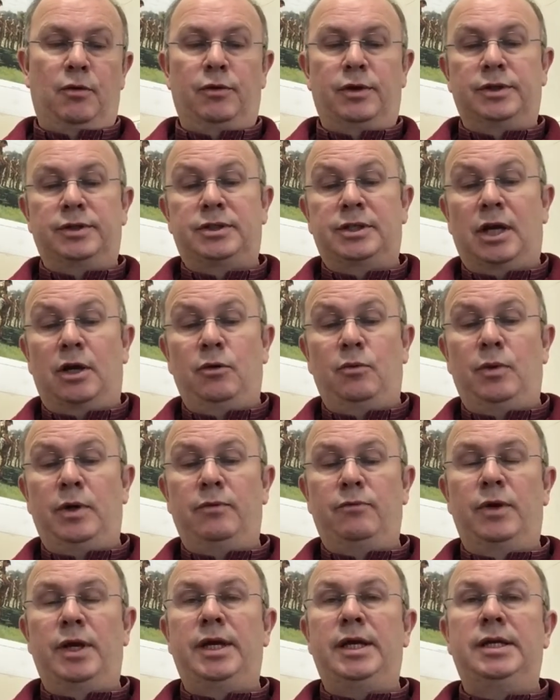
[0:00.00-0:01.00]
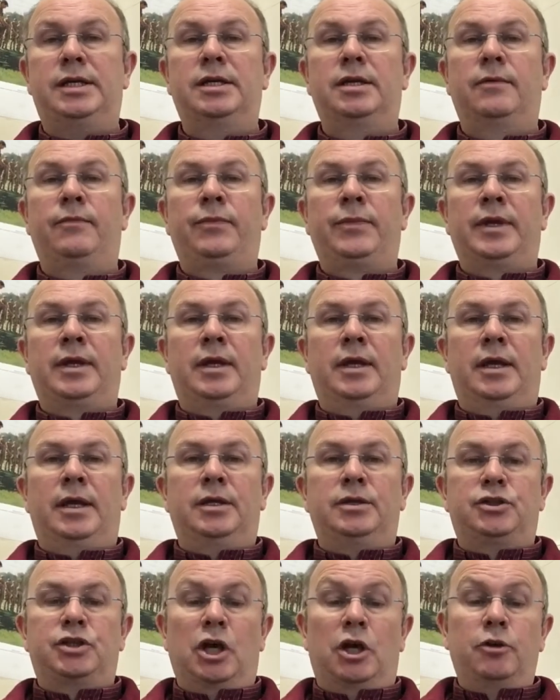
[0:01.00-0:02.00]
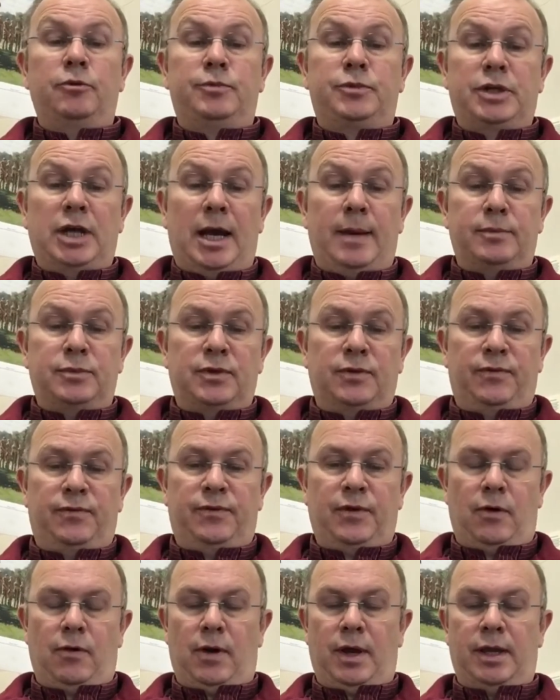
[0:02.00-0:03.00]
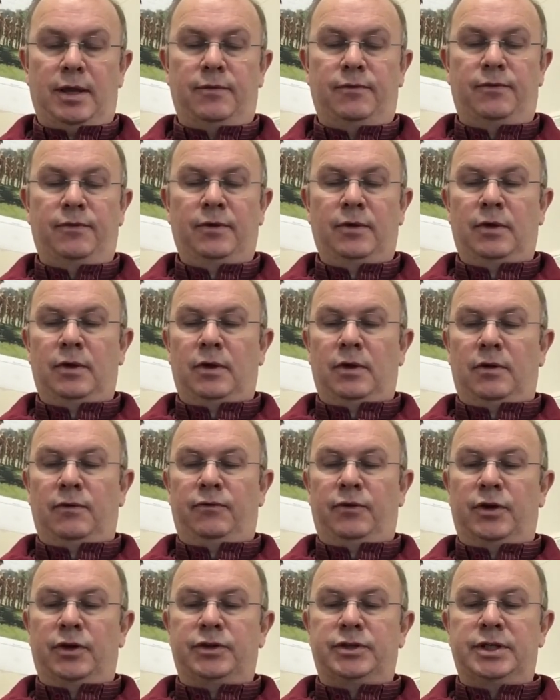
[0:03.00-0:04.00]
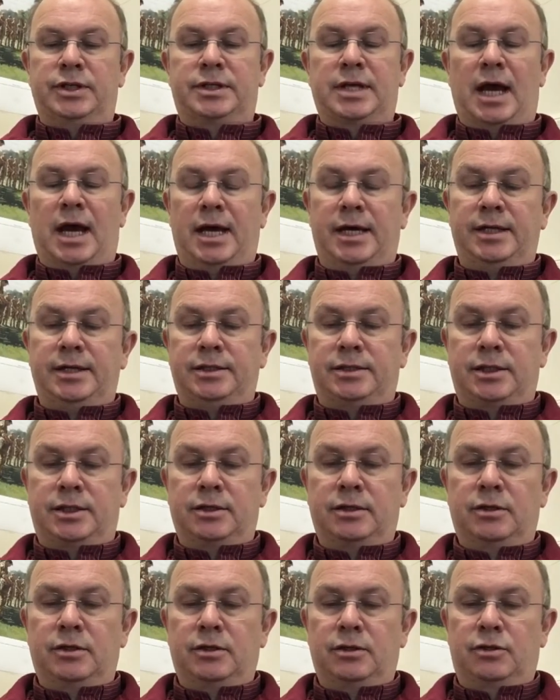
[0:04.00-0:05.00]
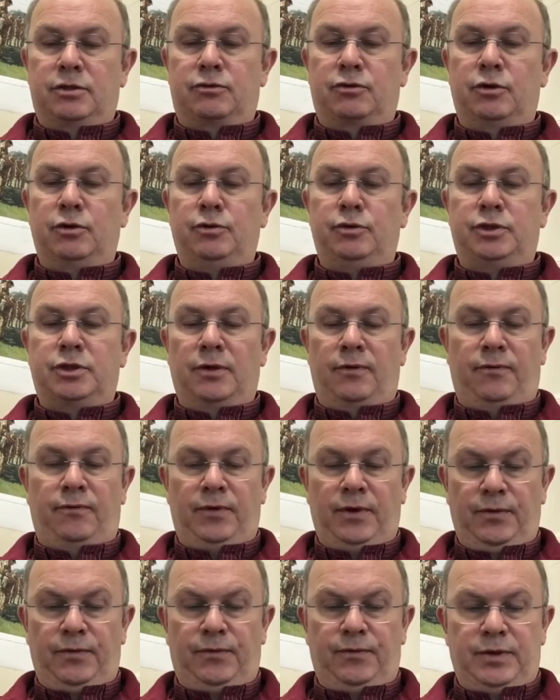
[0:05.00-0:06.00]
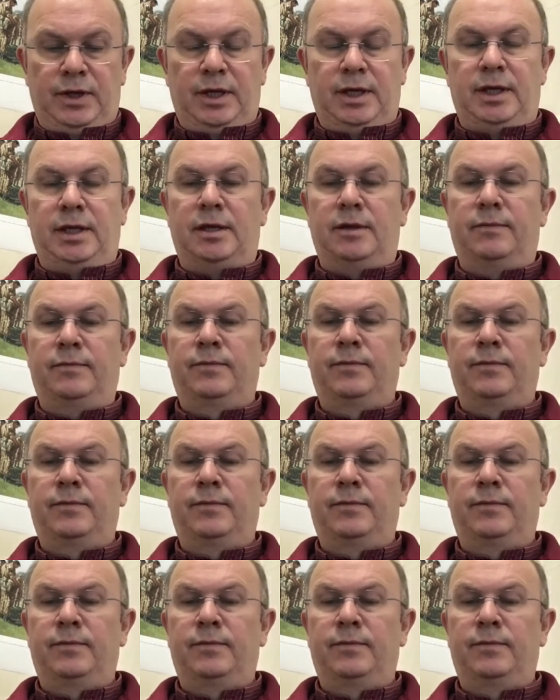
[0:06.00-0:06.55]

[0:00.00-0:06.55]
And so we read in Job chapter 5, verses 8 through to 15.